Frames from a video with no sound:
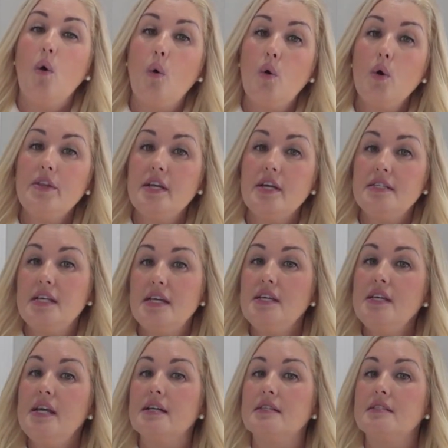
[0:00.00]
Or they
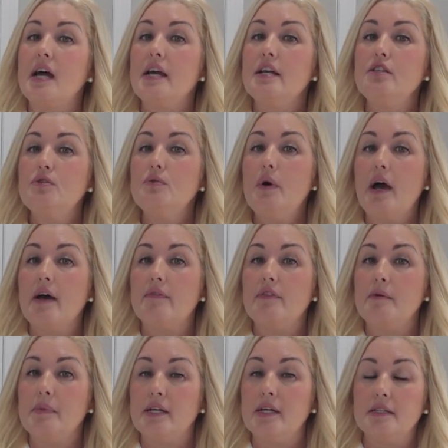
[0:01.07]
say, yes, I do
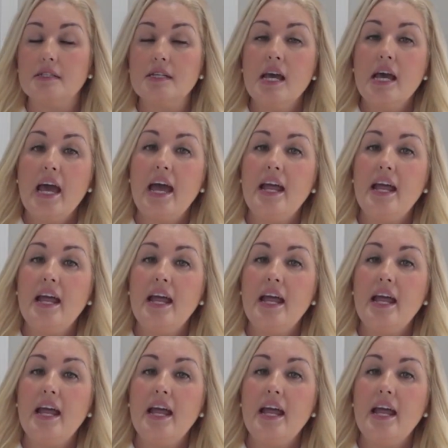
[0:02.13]
have the means.